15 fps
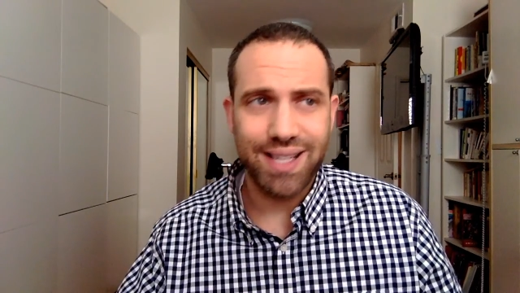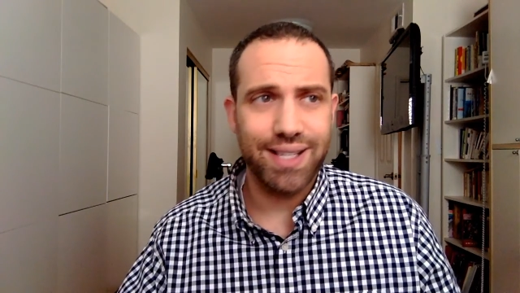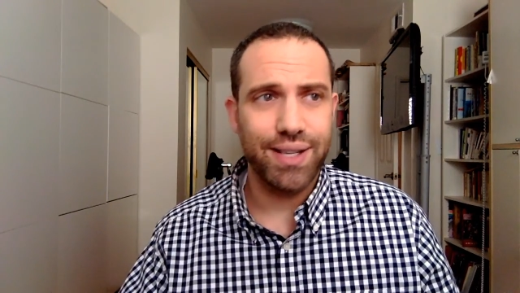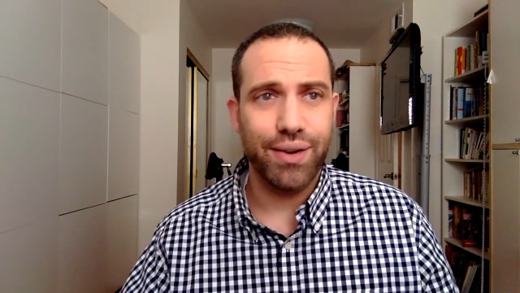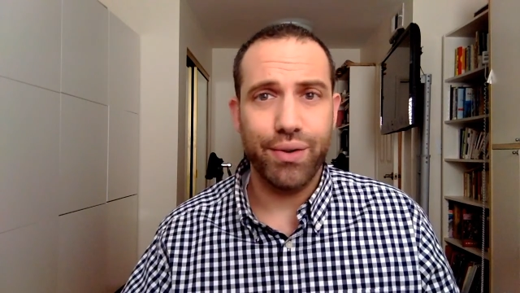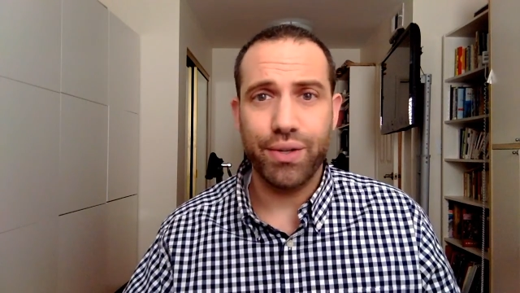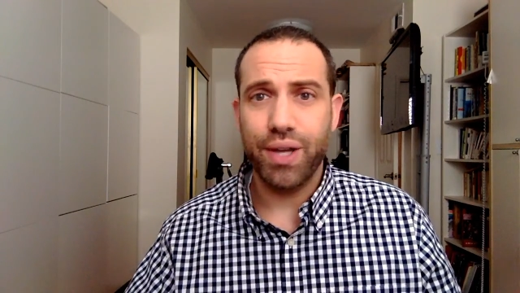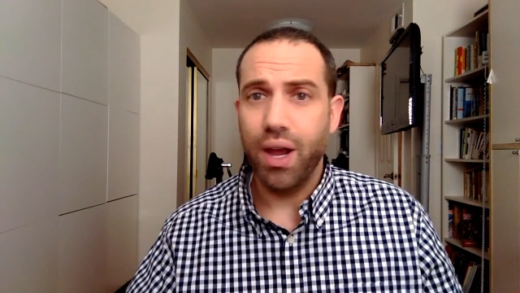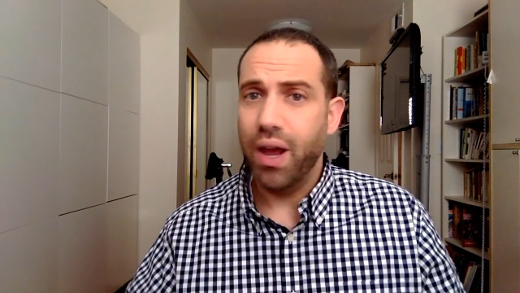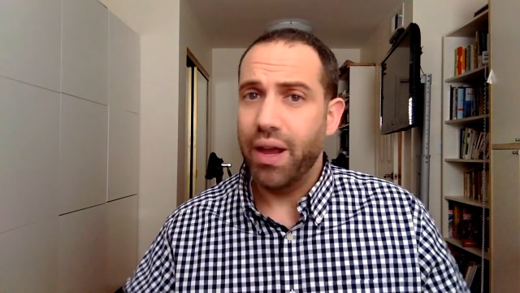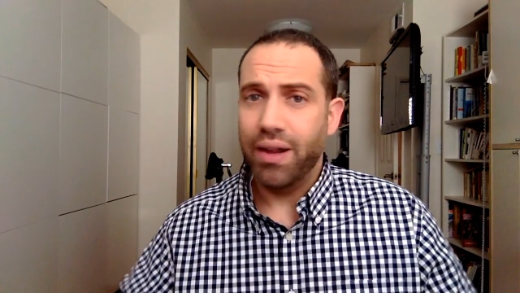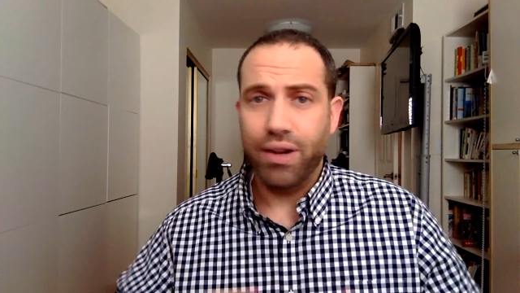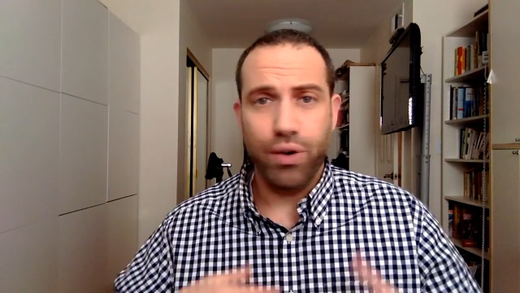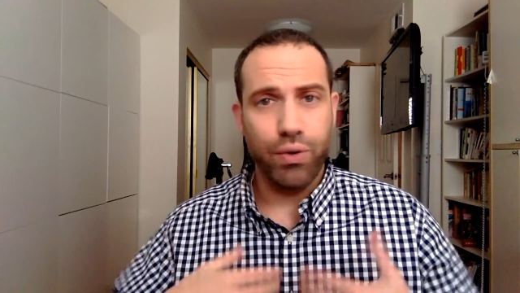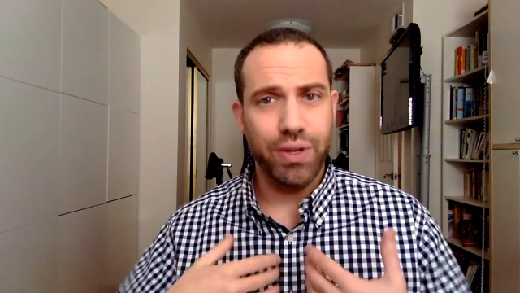there's
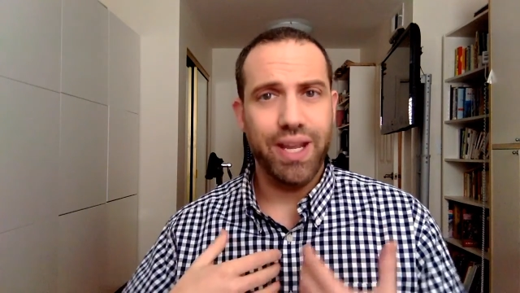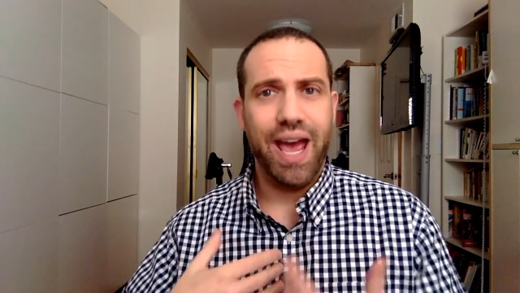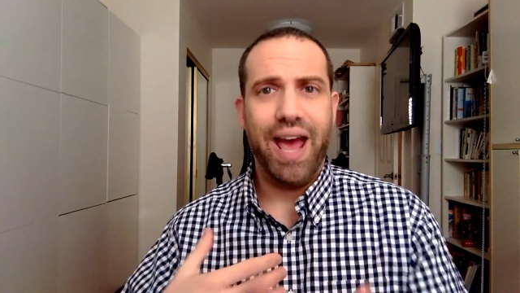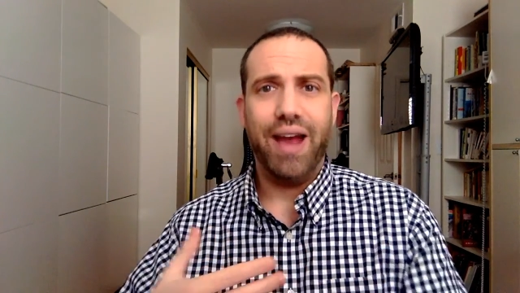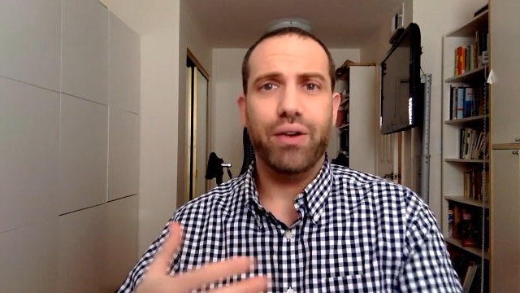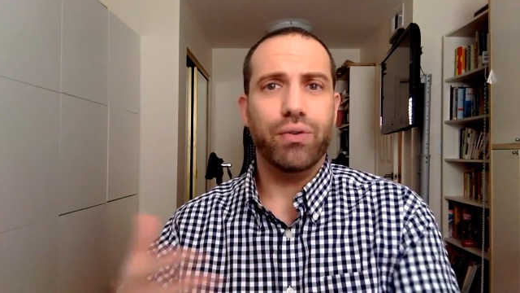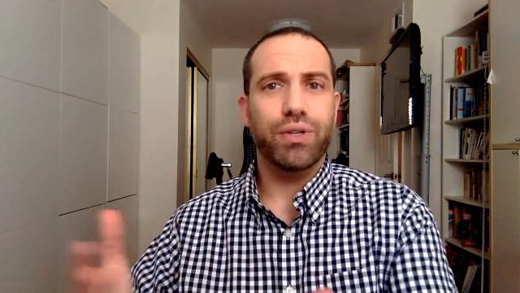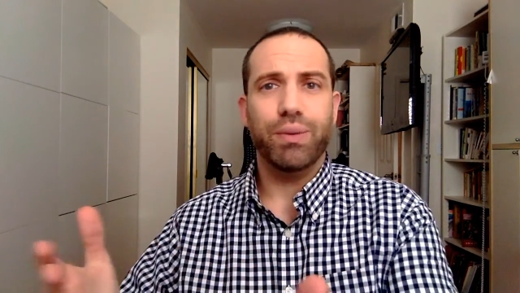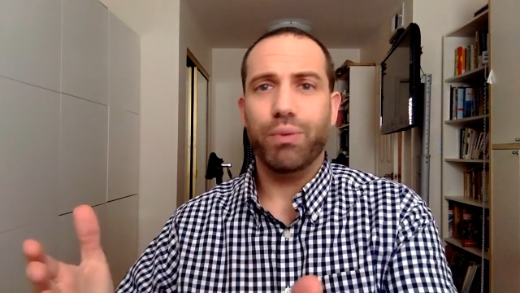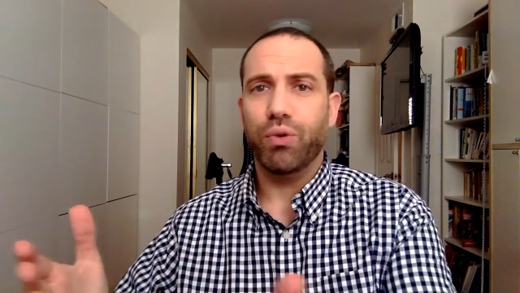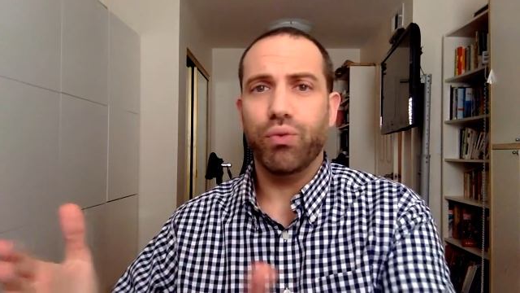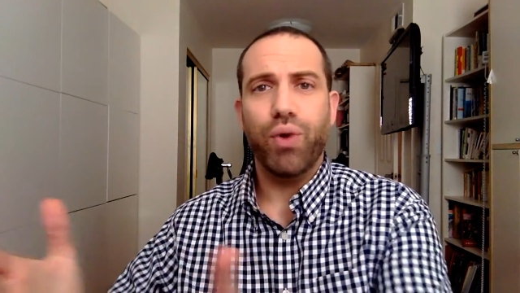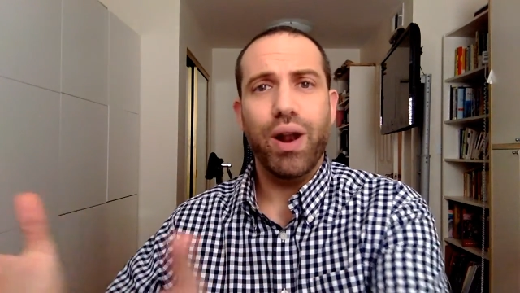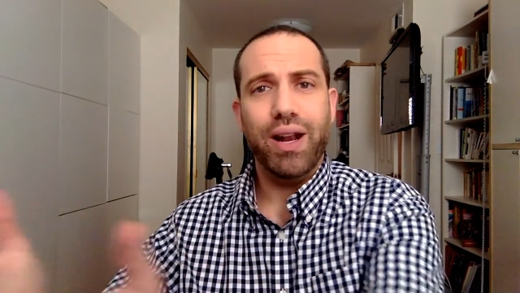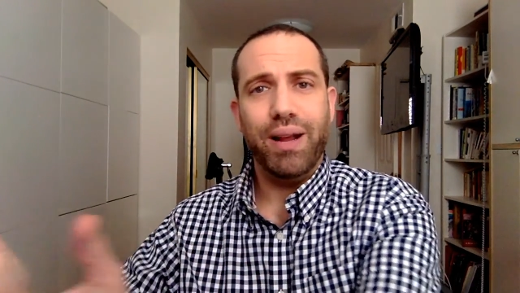your dad or someone
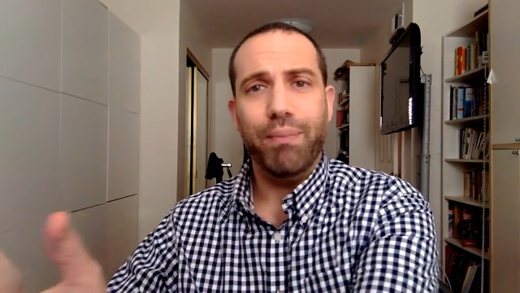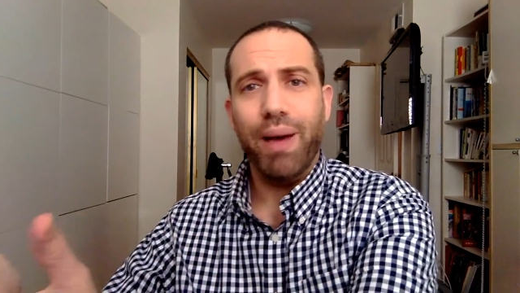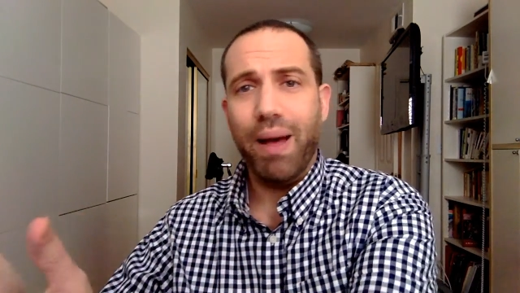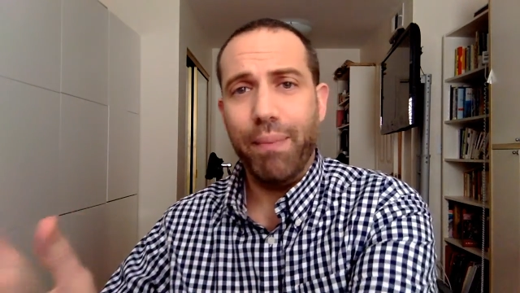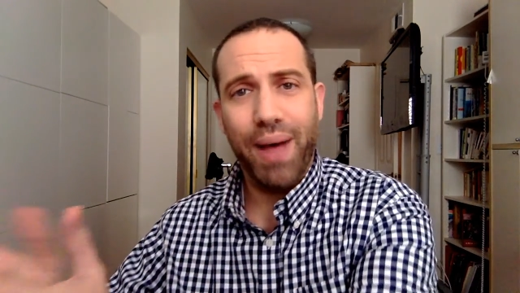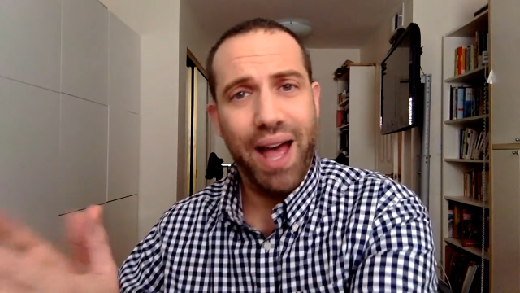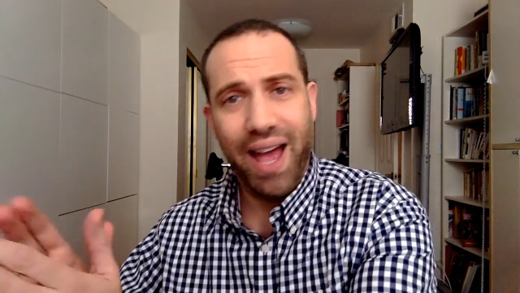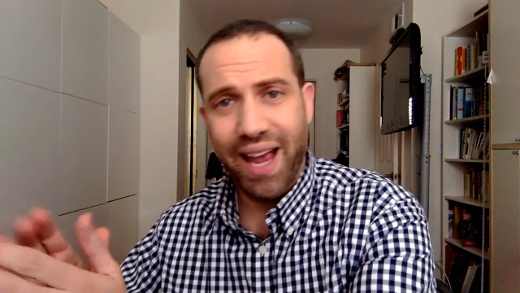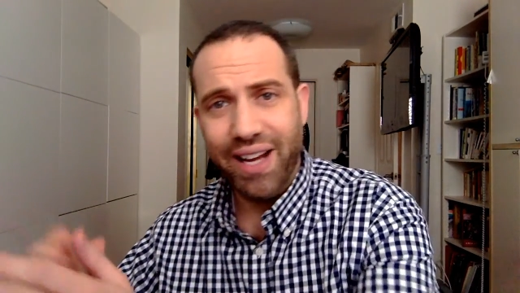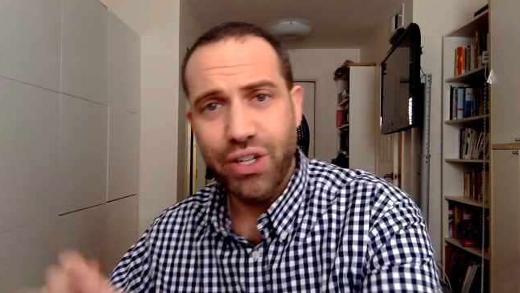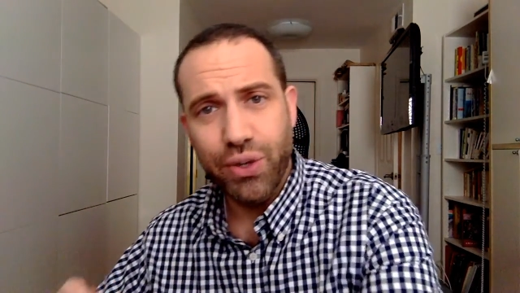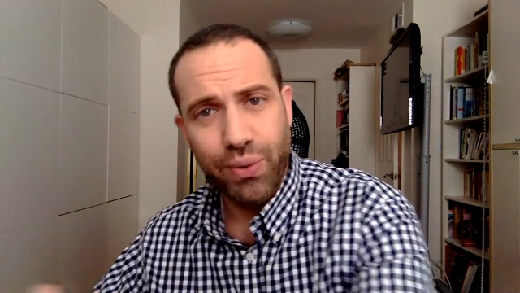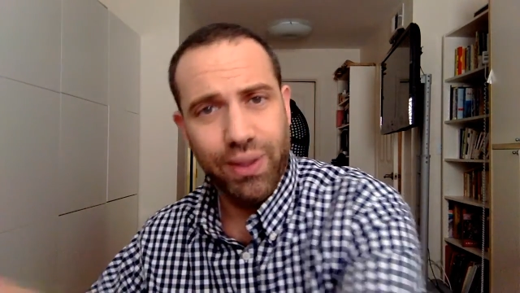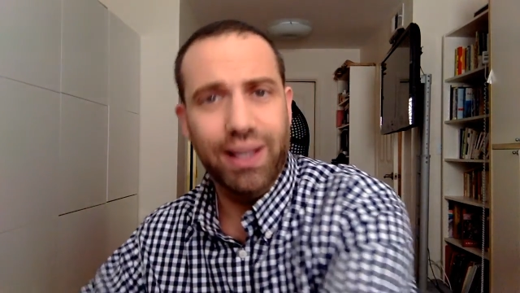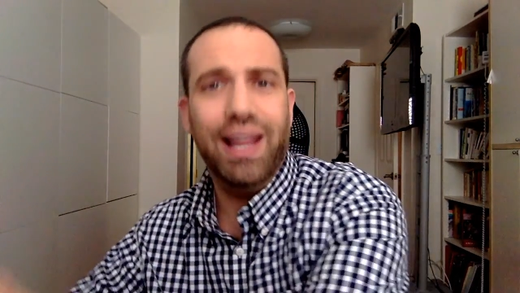running behind
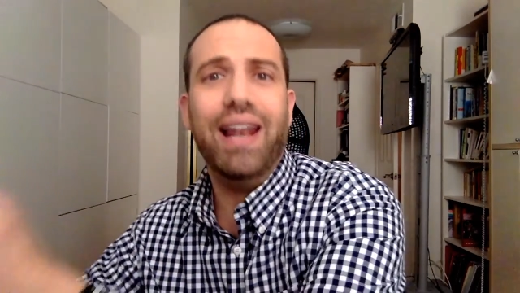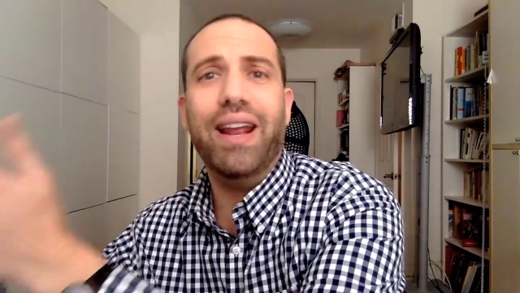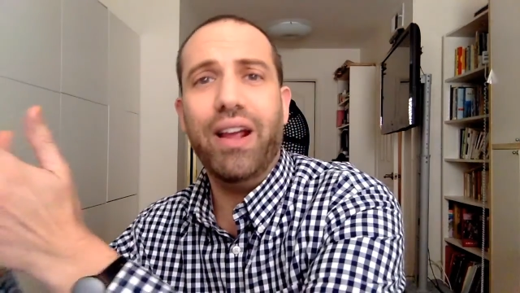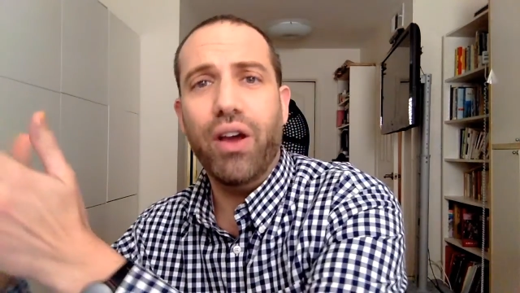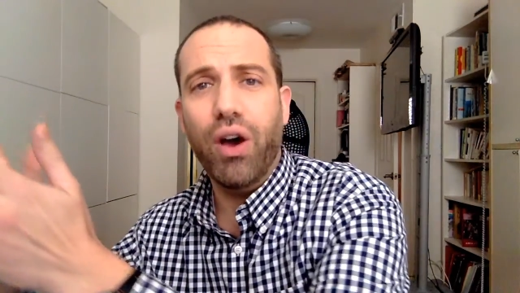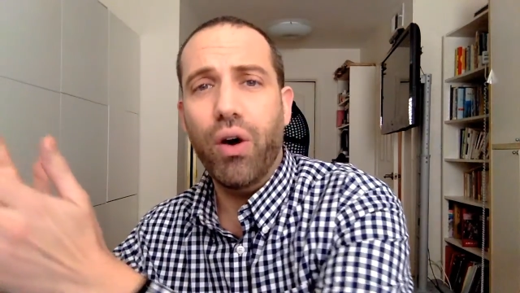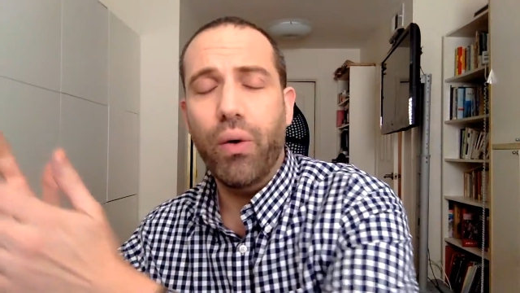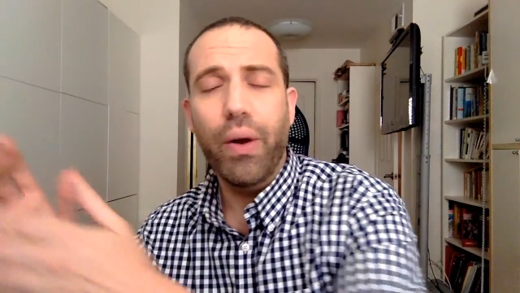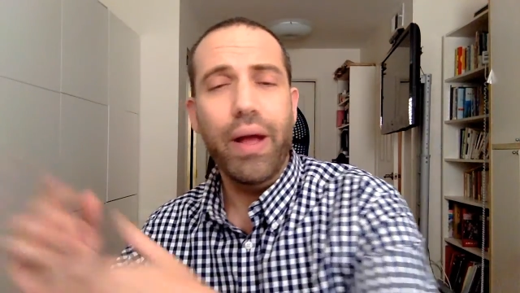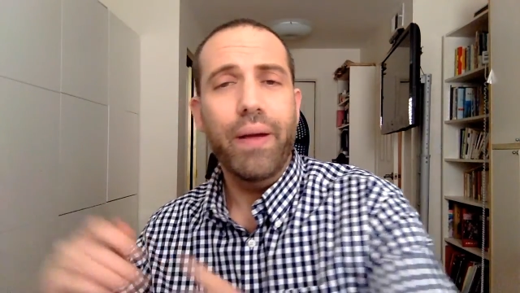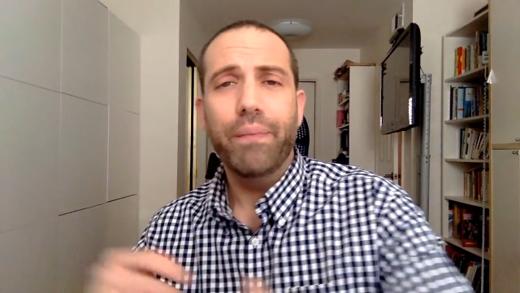you and letting go.